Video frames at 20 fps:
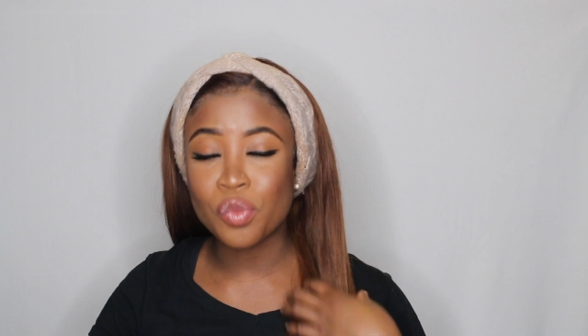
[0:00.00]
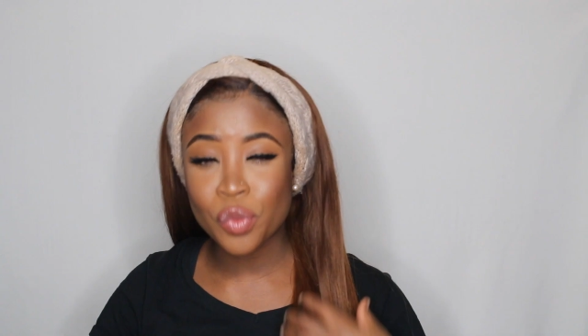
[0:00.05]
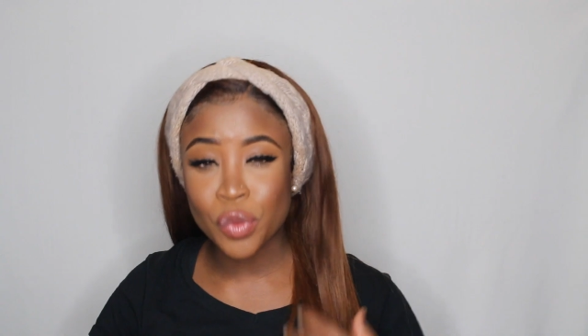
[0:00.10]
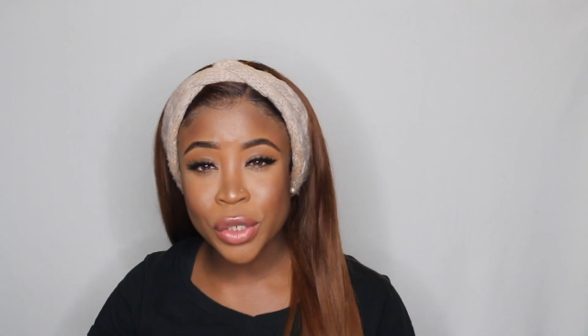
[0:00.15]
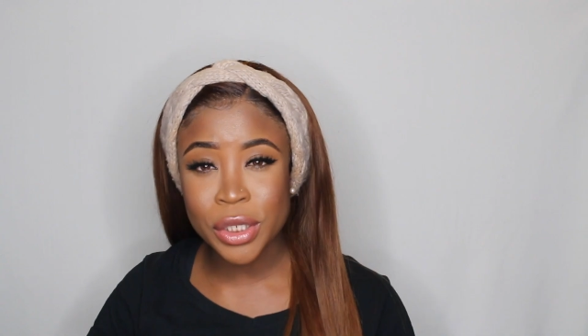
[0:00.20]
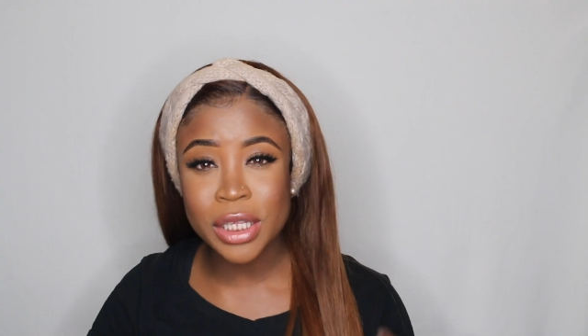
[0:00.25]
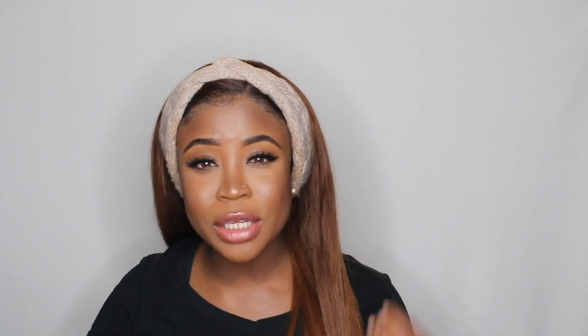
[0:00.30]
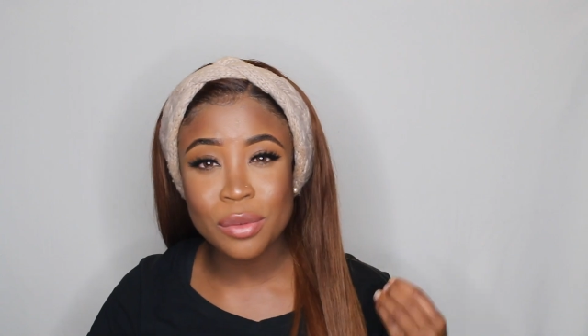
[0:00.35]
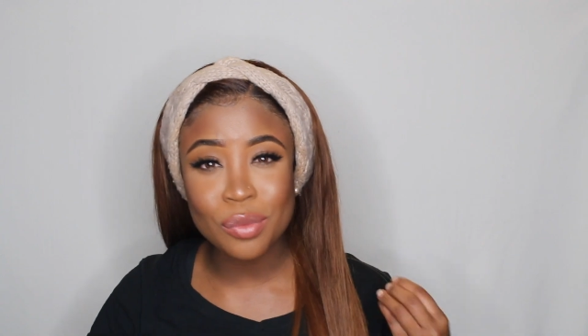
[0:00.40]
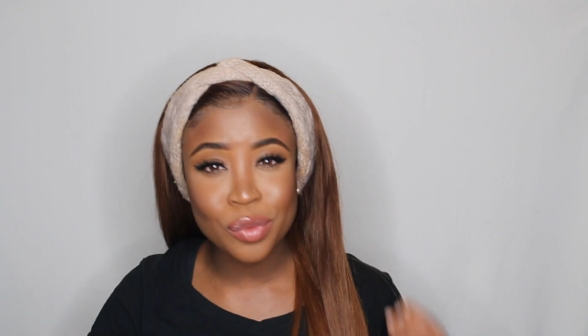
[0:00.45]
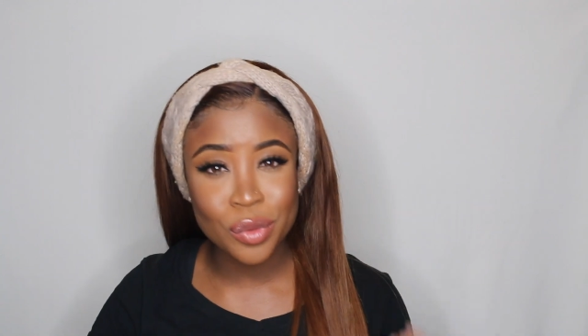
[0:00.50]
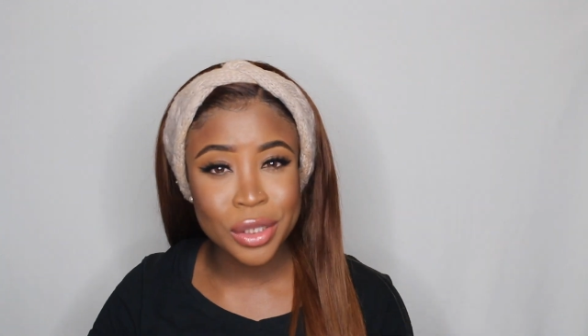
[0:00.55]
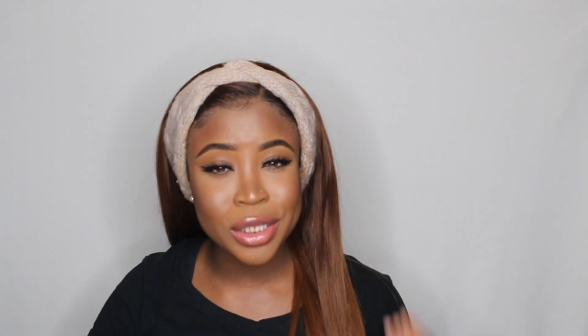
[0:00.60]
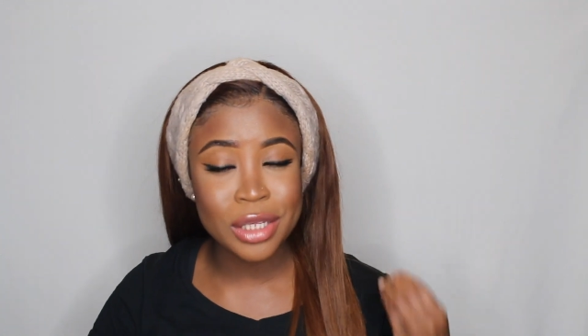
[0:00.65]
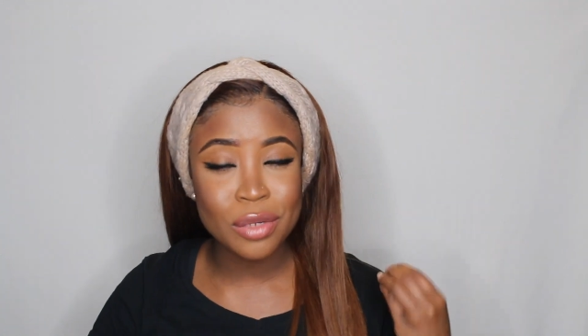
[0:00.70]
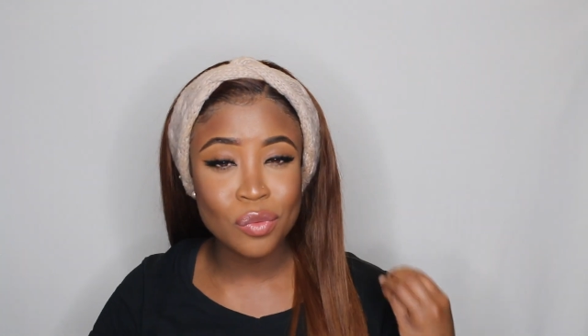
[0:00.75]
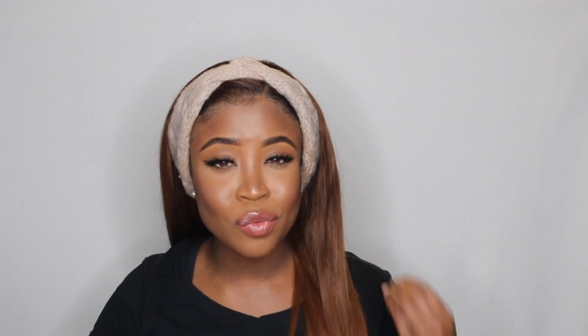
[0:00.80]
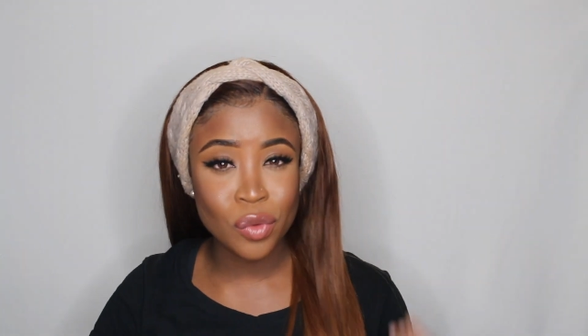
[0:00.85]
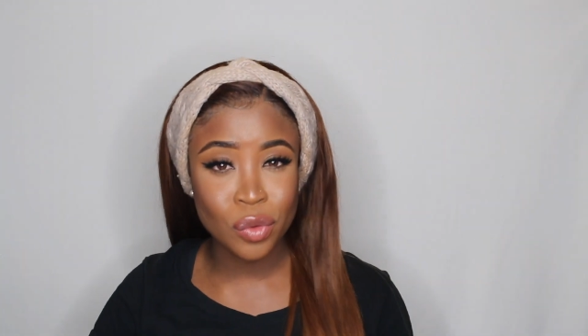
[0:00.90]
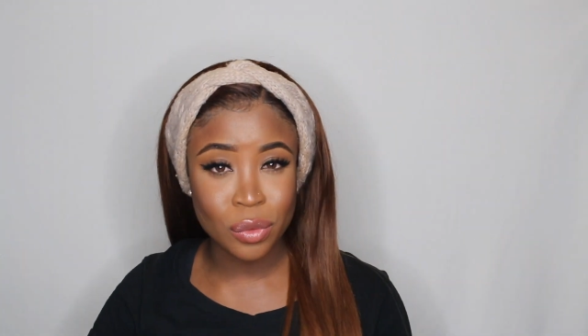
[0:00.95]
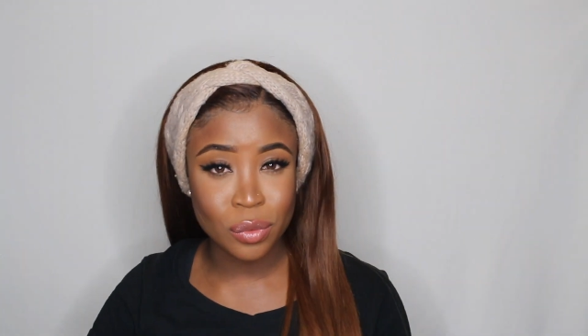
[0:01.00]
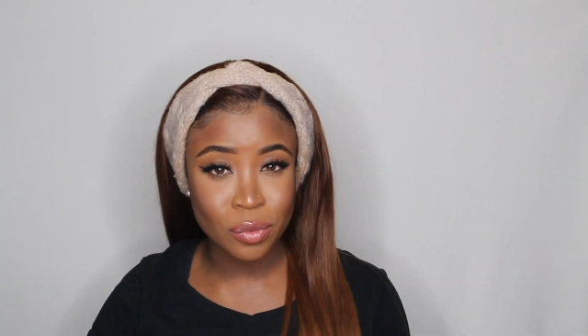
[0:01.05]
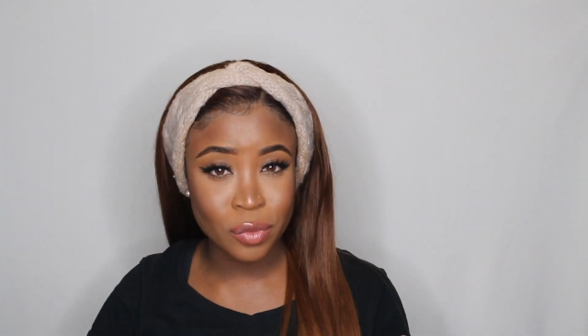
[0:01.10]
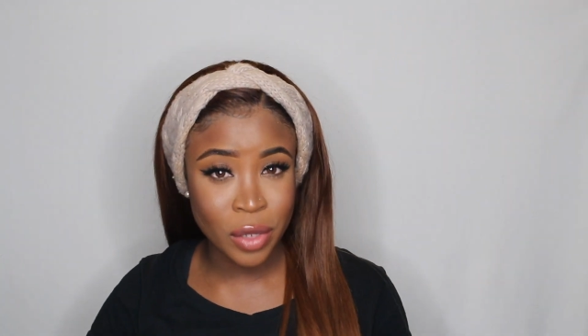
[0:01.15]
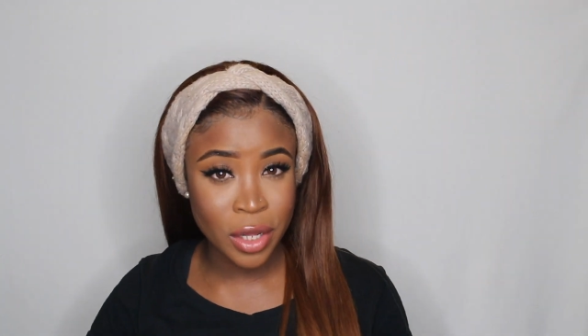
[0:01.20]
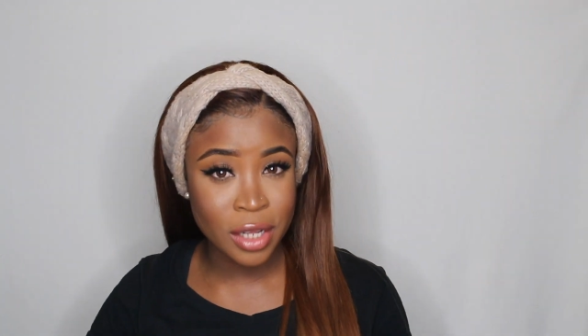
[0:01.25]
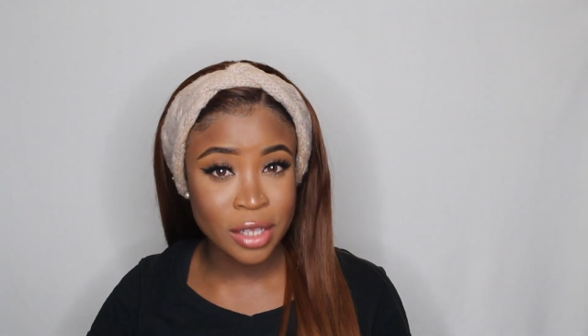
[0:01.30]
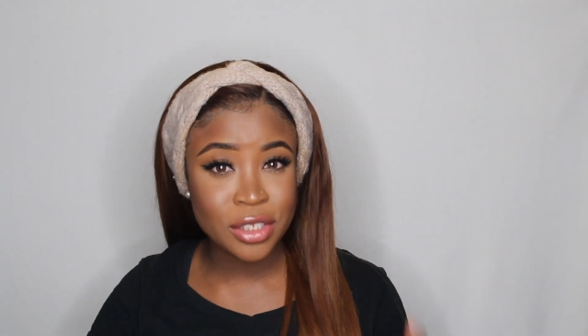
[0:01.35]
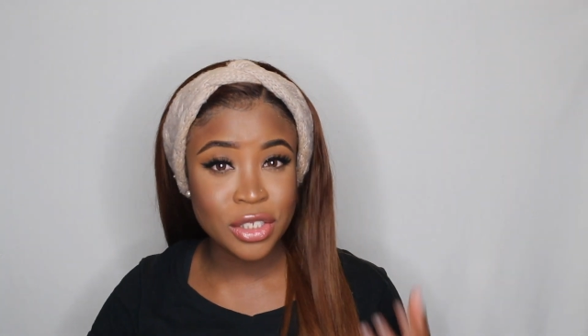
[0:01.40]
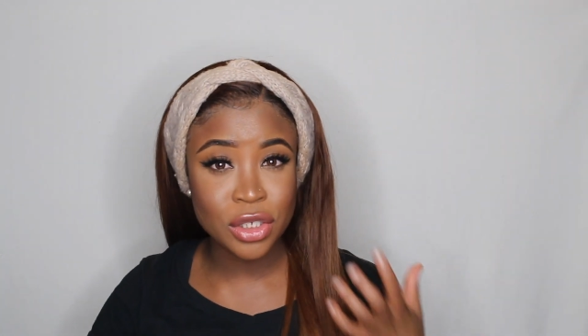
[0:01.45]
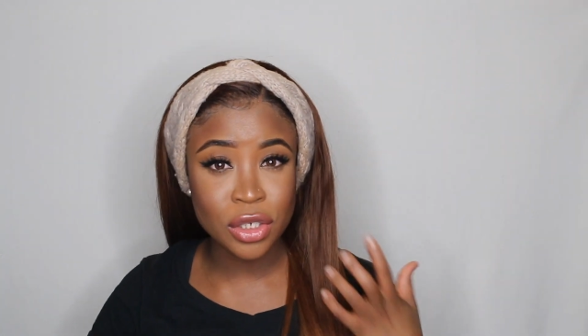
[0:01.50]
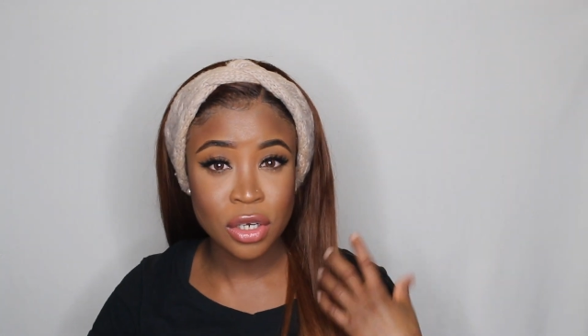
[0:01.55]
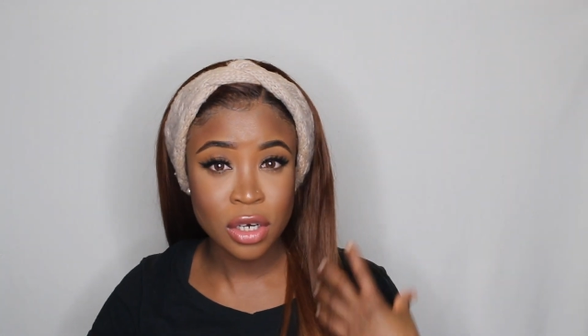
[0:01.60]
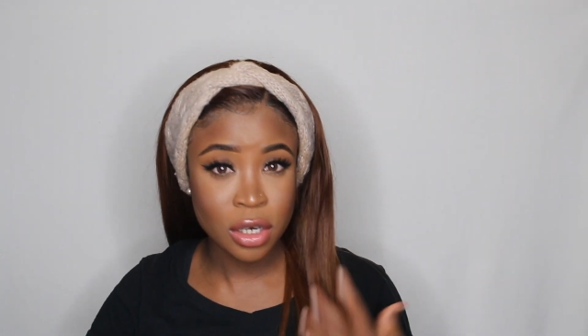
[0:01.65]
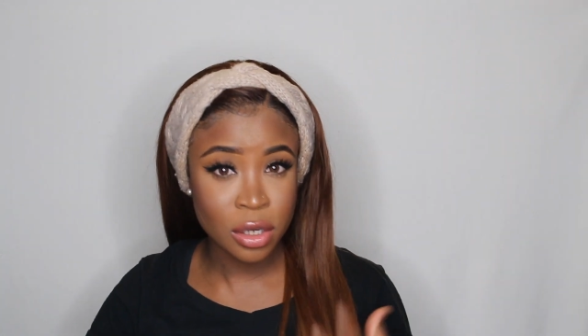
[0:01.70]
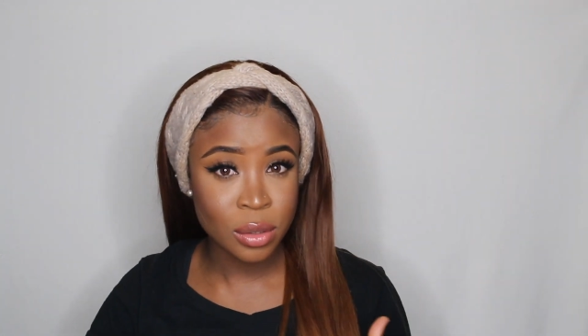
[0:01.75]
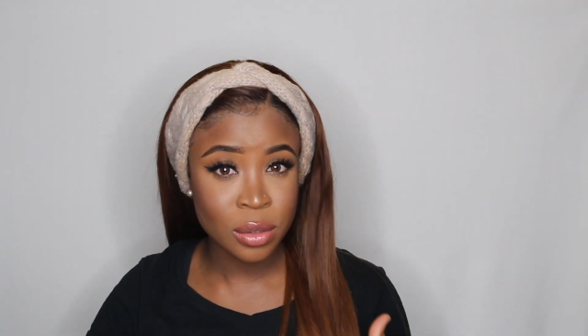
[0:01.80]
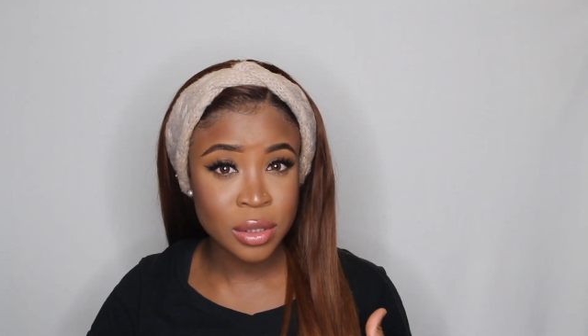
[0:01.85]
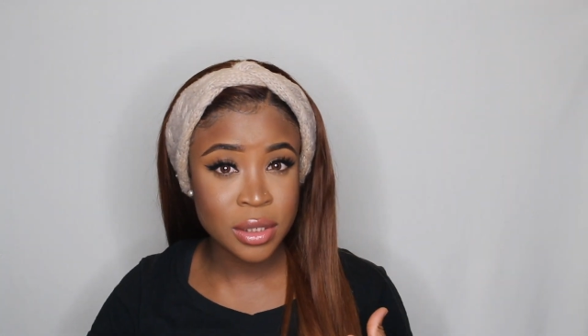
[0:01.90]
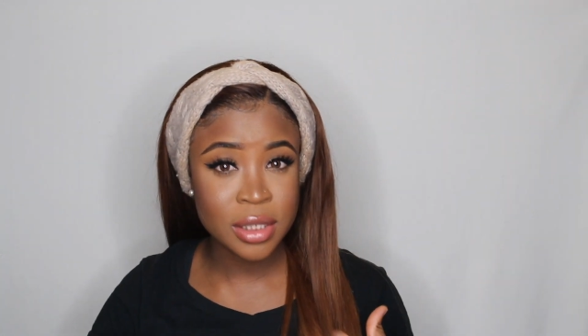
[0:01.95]
really well to
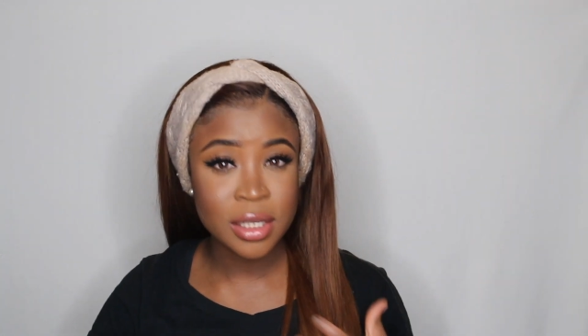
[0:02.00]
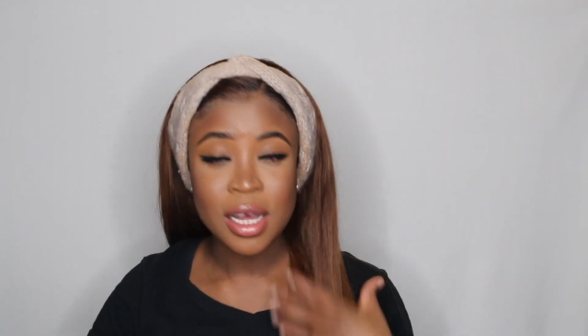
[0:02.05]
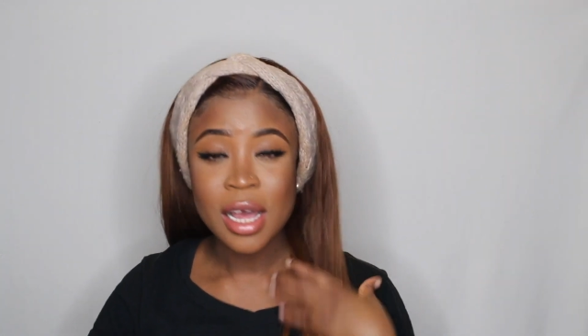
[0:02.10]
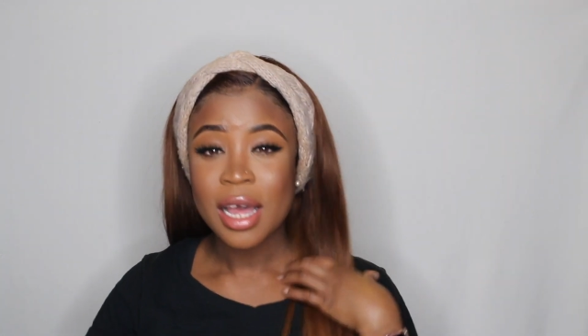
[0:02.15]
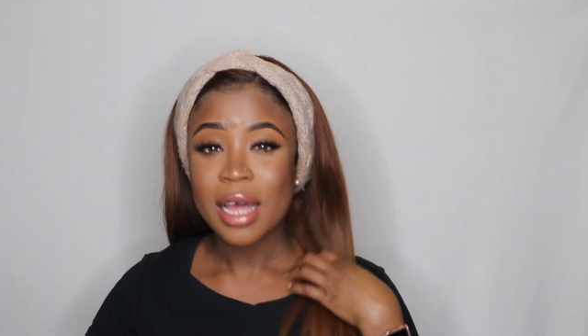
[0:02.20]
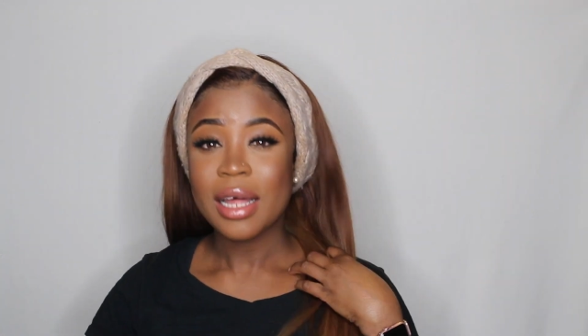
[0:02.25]
curls.